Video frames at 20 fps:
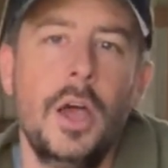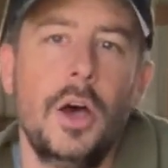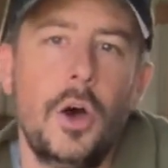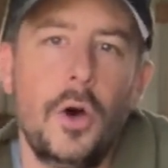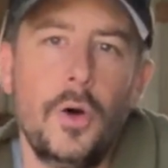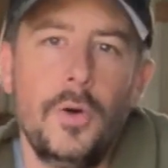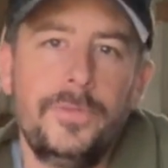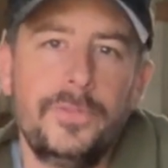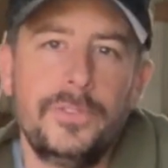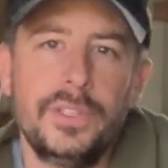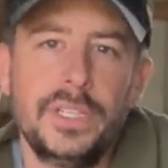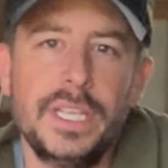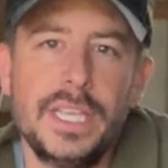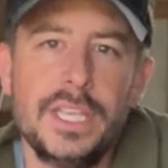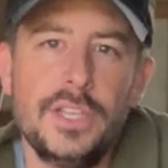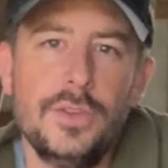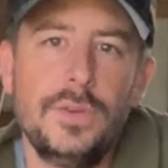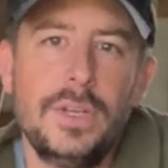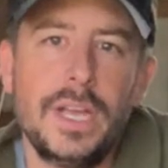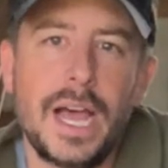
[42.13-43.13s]
Hopefully,
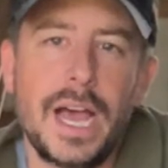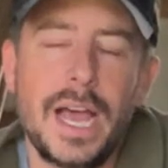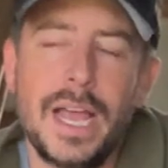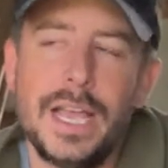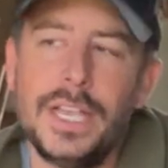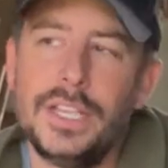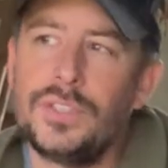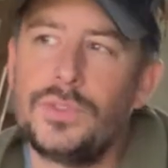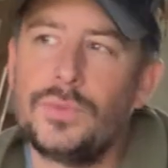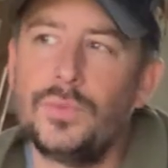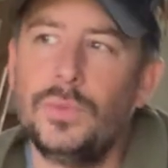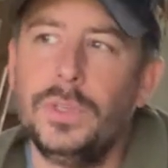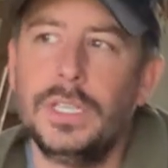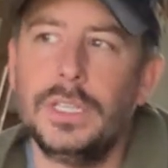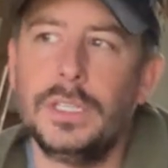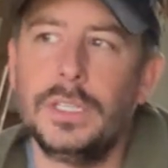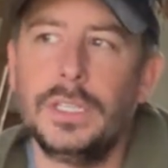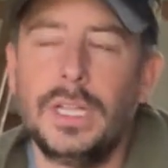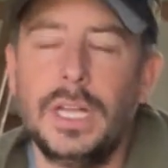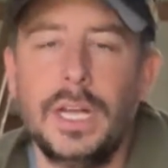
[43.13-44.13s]
you guys
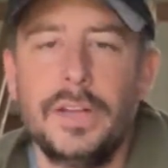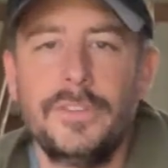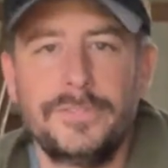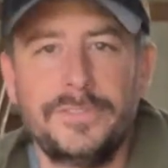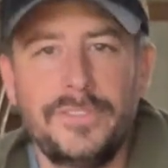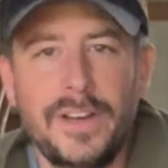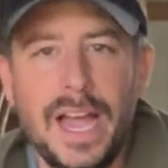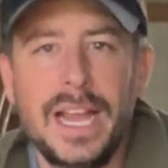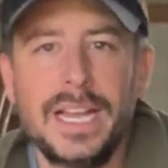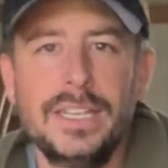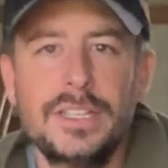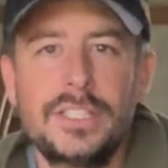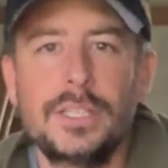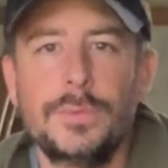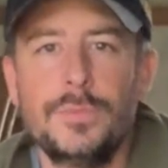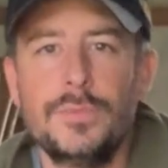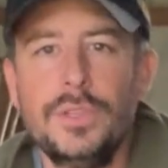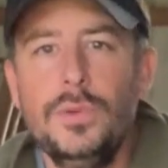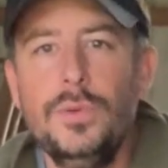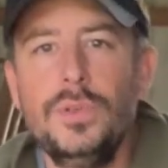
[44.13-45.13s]
will find
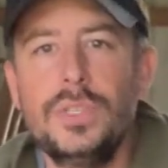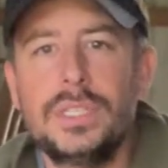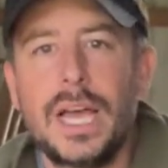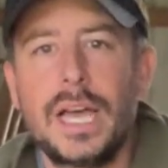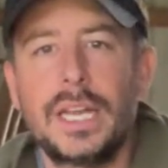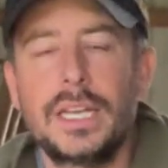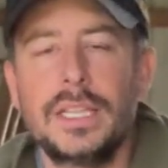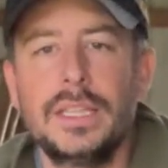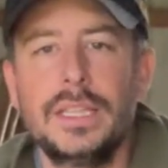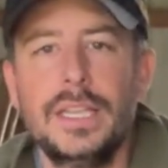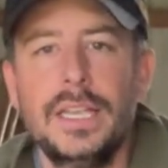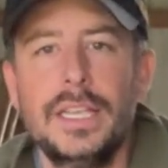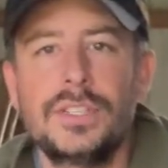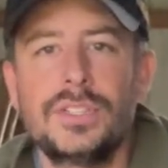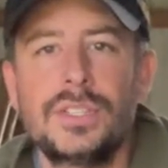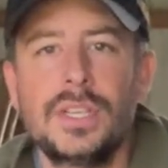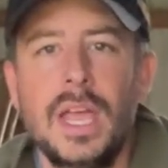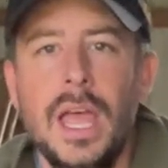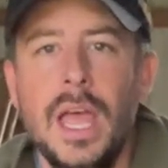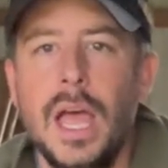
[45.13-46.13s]
some use out of
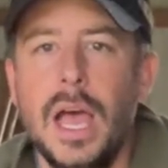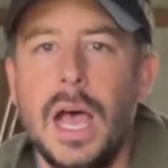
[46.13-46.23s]
this.